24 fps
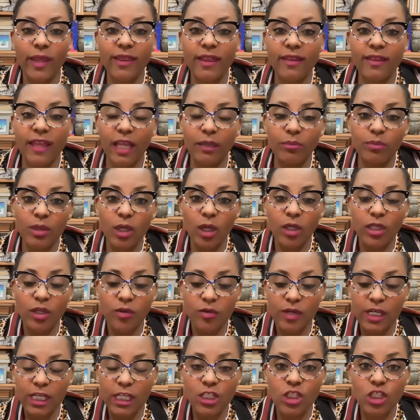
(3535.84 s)
Whether that be
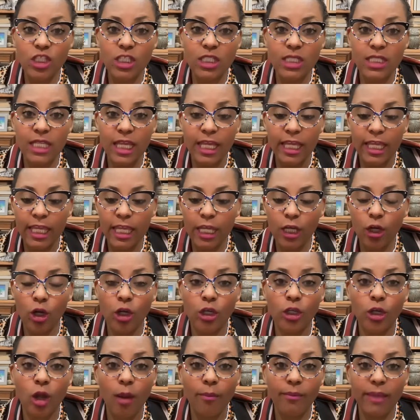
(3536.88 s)
on a religious,
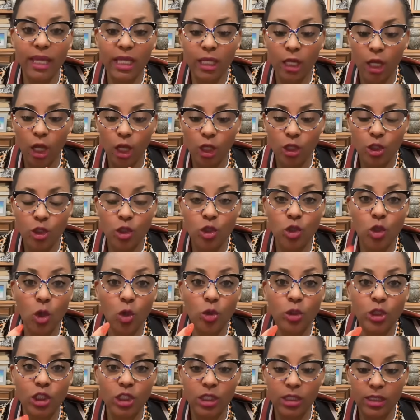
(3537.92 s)
economic,
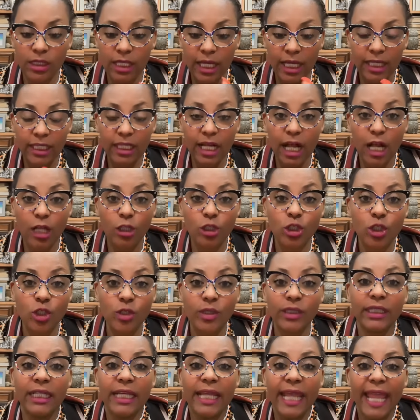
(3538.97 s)
social,
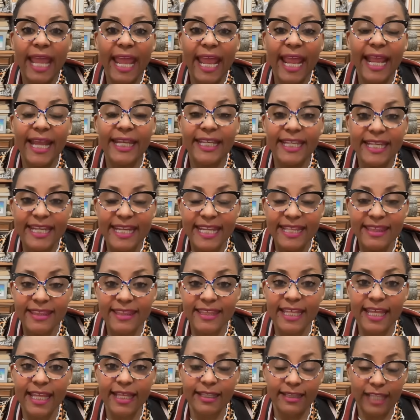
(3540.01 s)
cultural,
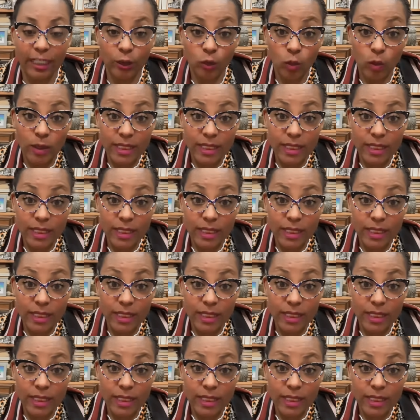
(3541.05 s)
anything